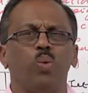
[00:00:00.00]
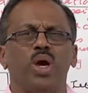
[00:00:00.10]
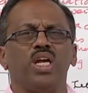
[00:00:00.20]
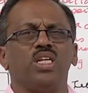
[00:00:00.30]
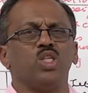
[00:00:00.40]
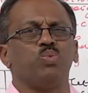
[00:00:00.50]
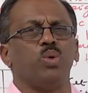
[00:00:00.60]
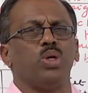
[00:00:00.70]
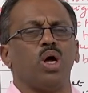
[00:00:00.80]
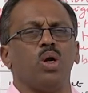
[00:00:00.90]
weight is
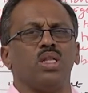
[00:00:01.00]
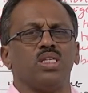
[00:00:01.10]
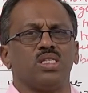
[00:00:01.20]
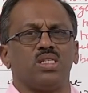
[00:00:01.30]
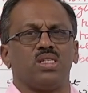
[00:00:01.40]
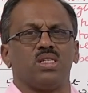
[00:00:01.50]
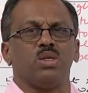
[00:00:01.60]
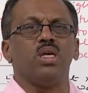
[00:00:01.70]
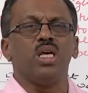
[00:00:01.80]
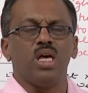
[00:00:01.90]
put on this
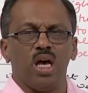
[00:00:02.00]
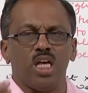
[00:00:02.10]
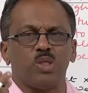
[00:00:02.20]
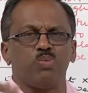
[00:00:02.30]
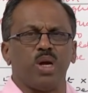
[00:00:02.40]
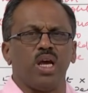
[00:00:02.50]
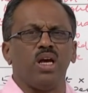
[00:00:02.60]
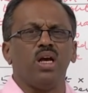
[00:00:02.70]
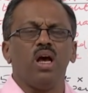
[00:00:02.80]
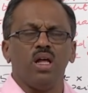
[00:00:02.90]

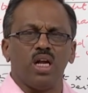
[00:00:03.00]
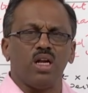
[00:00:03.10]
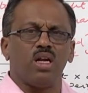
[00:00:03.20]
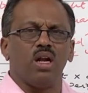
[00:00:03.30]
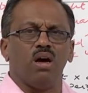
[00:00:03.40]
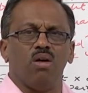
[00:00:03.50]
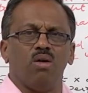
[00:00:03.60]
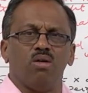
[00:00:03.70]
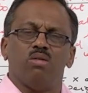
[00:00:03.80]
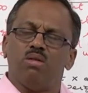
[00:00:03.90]
spring, that
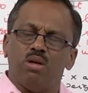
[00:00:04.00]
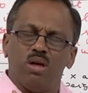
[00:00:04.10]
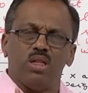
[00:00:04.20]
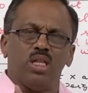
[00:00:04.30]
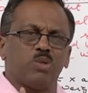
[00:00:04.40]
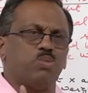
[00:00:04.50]
the